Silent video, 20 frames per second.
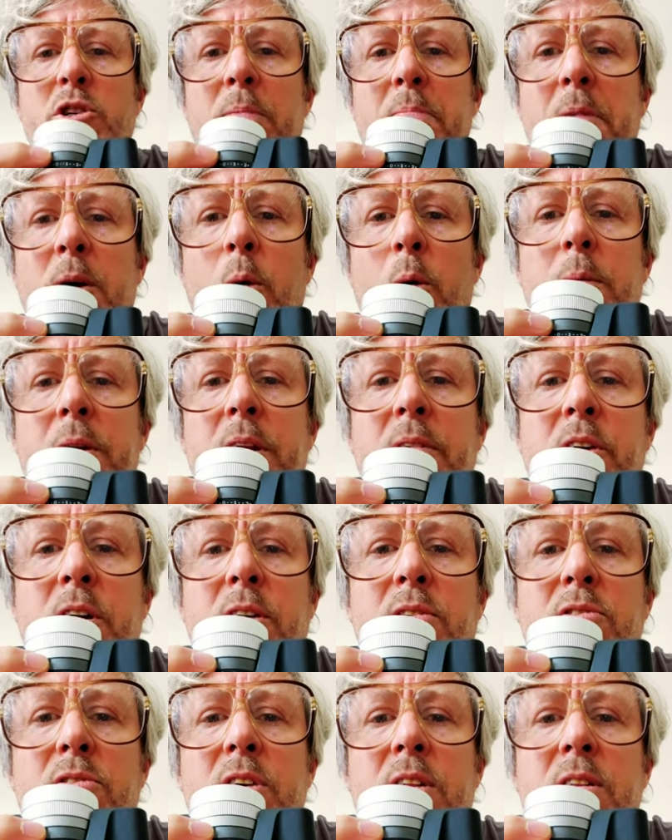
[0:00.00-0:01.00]
I'm hoping if you
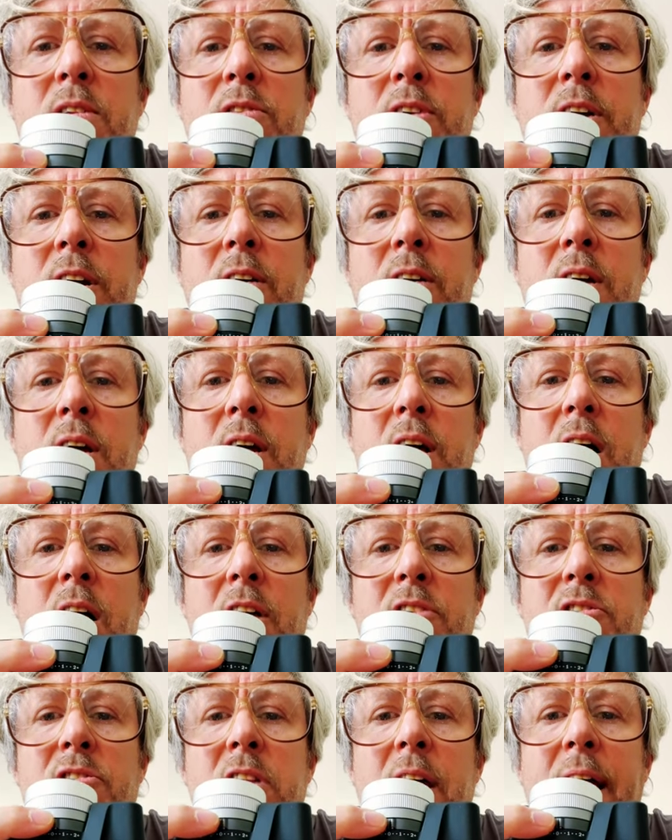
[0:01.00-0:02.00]
can see this here. A
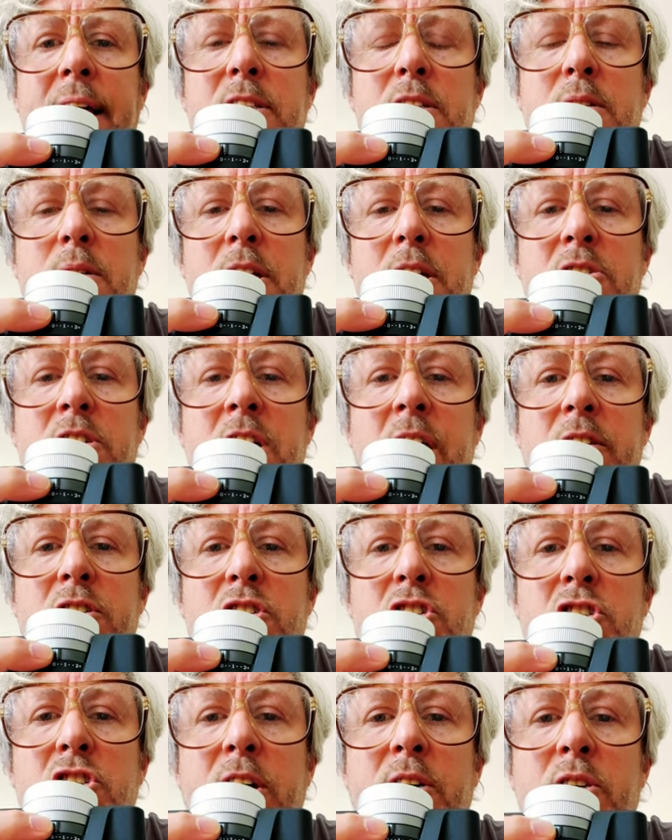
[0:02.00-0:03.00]
slight, you see how the
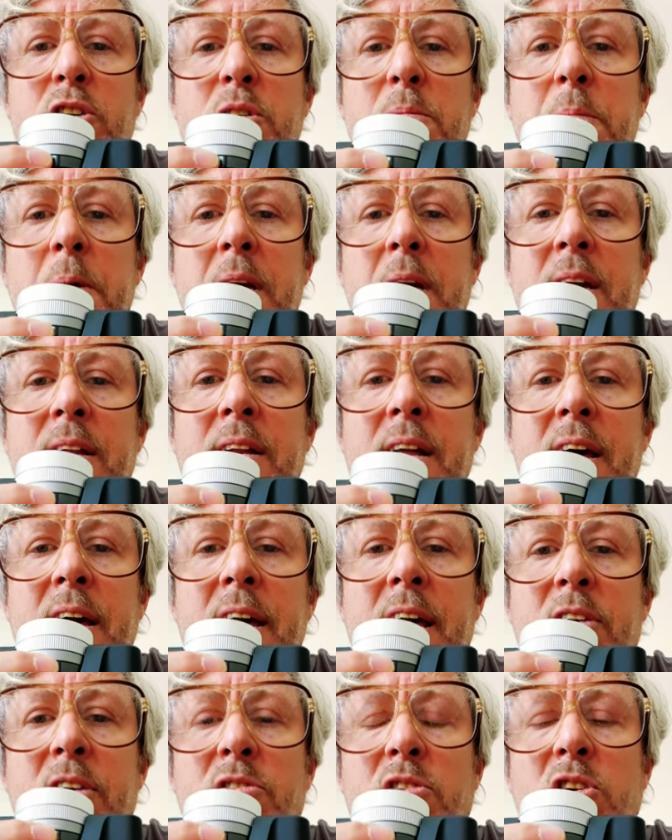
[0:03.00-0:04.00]
shutter speed
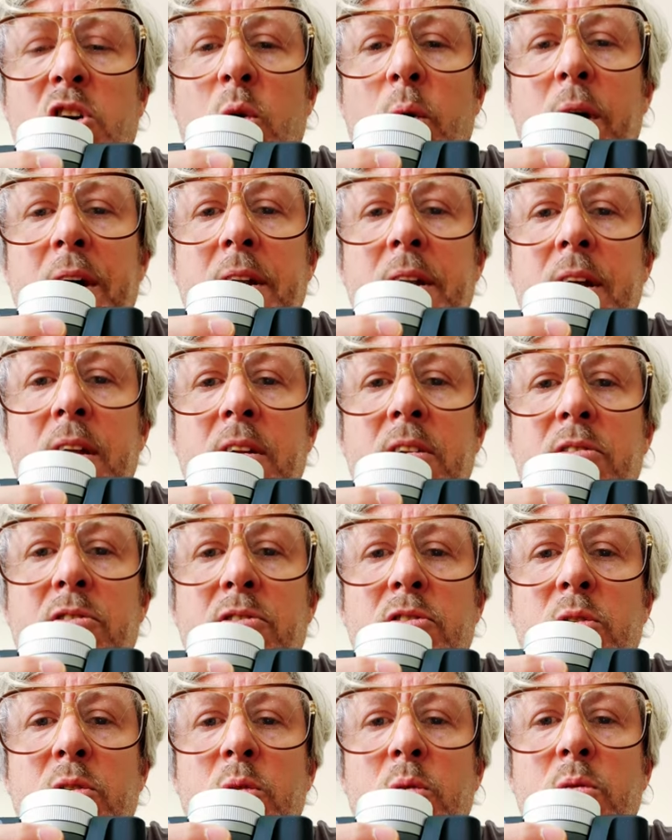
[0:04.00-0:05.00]
is going
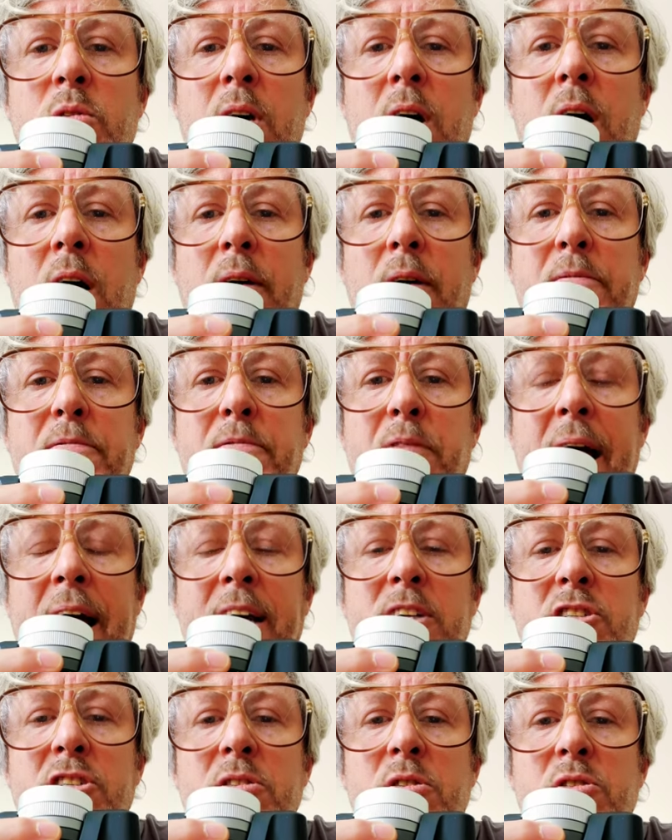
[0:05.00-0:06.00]
into uh,
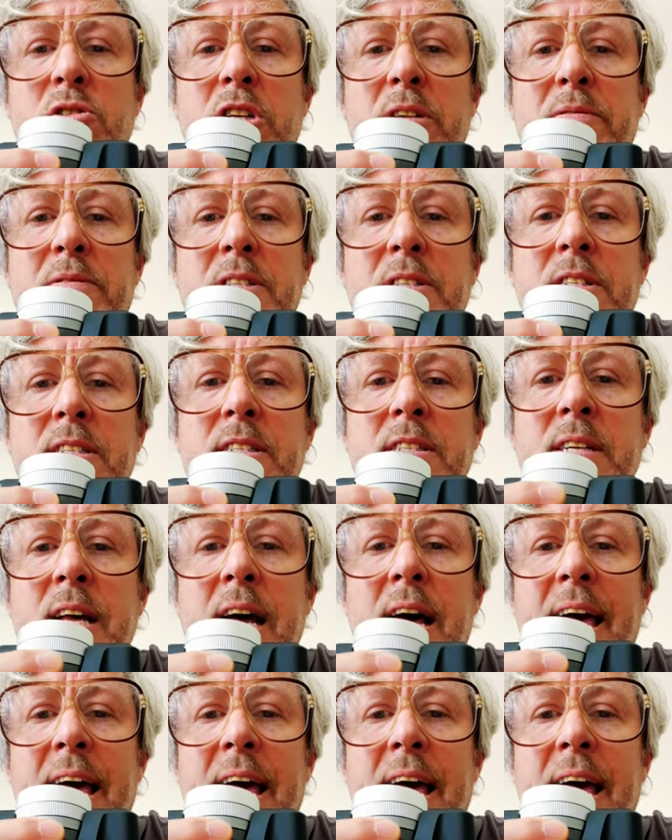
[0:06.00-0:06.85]
fractional differences?